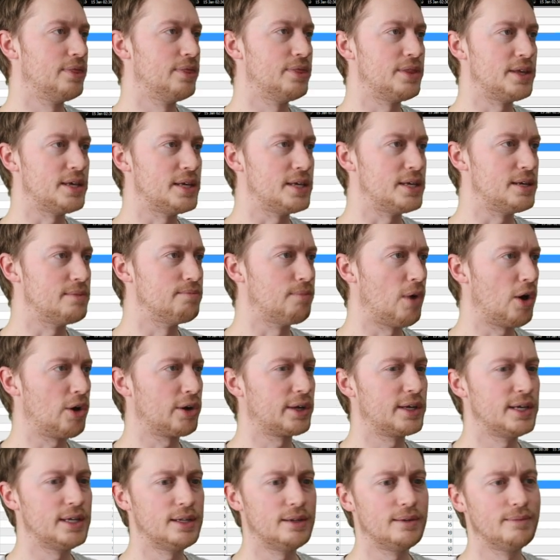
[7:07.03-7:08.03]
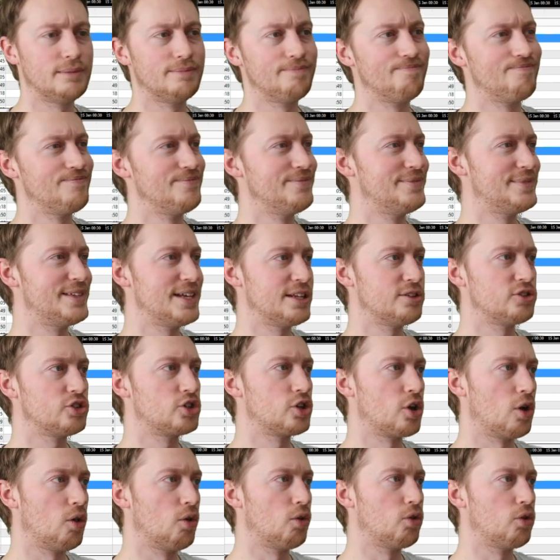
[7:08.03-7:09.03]
The market didn't
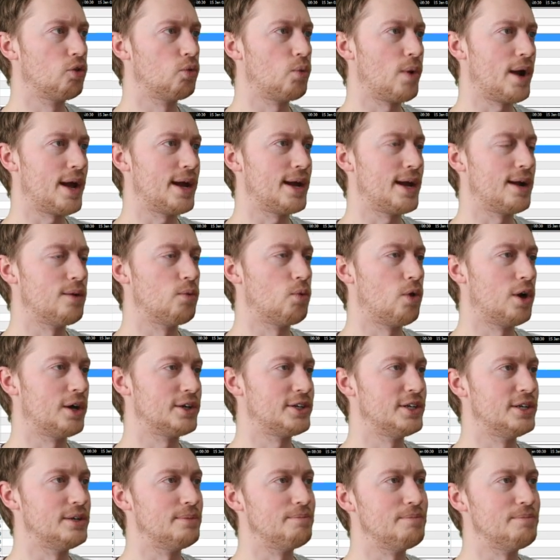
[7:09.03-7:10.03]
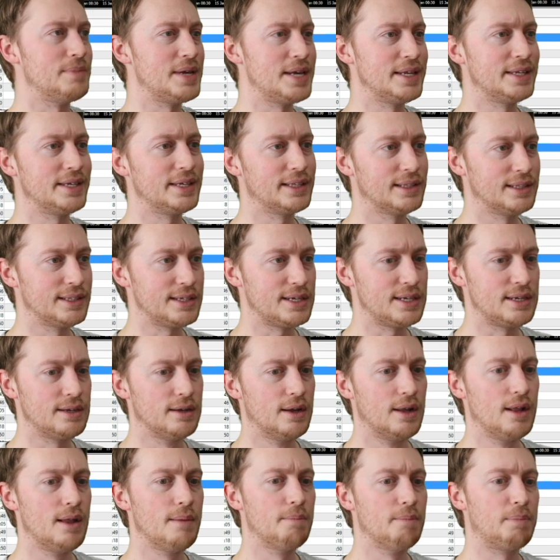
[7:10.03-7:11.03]
go the way I wanted
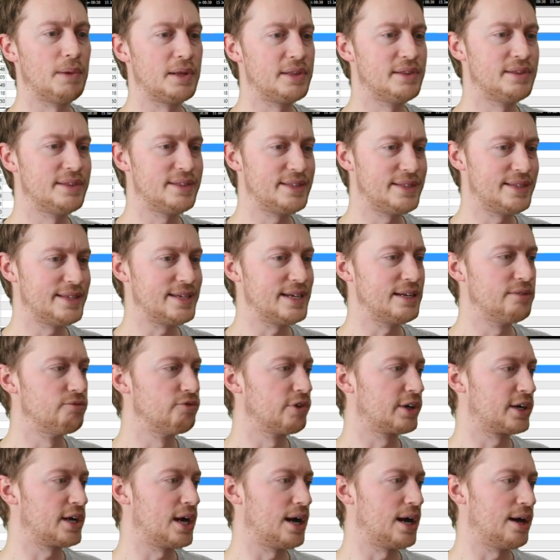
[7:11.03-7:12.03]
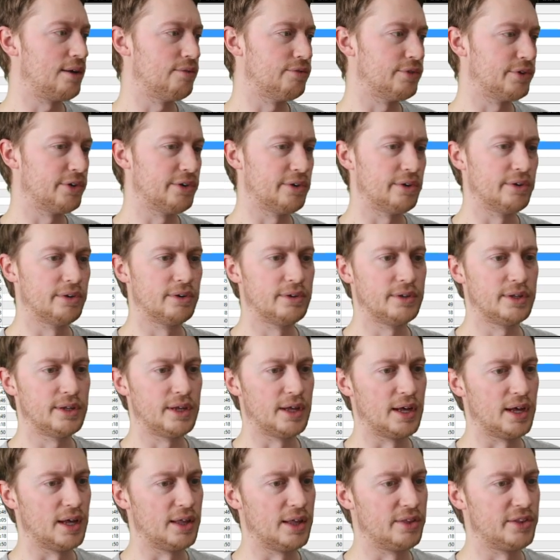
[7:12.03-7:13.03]
immediately, but did recover
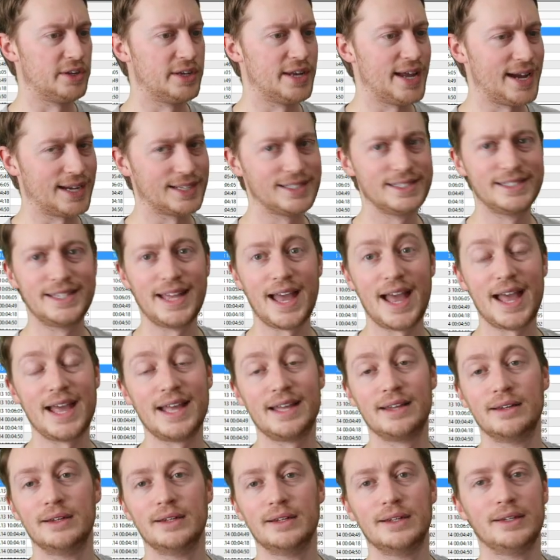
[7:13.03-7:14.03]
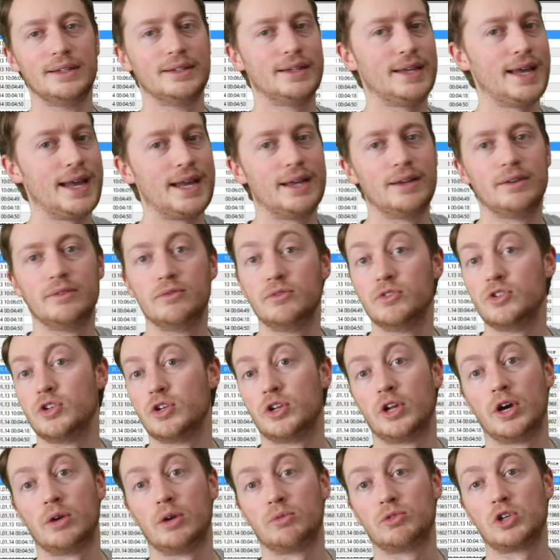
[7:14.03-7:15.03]
uh, the next day and,
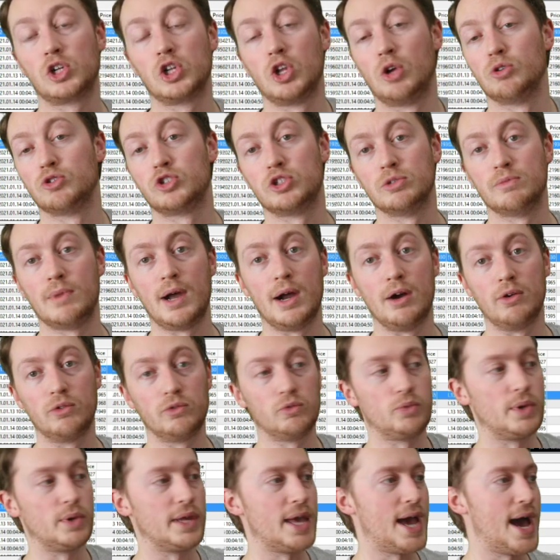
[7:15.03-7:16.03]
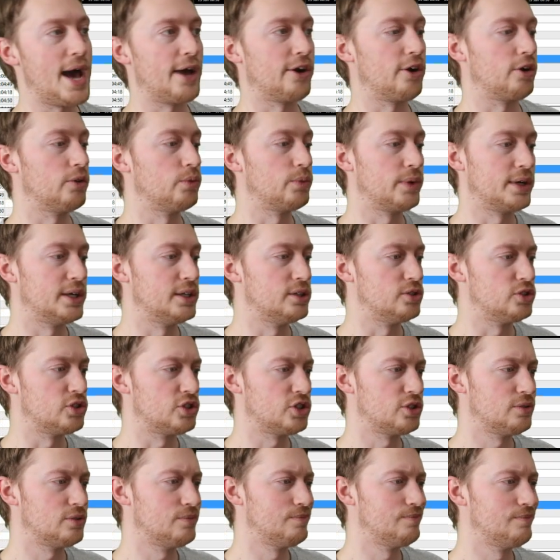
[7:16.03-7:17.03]
you know, closed them out. We had our
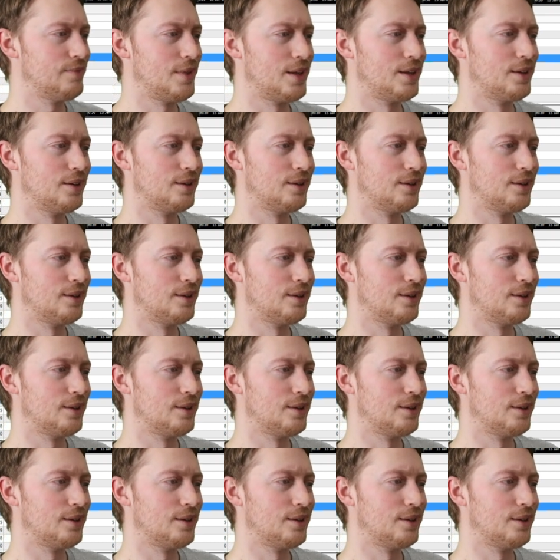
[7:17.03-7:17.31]
wins.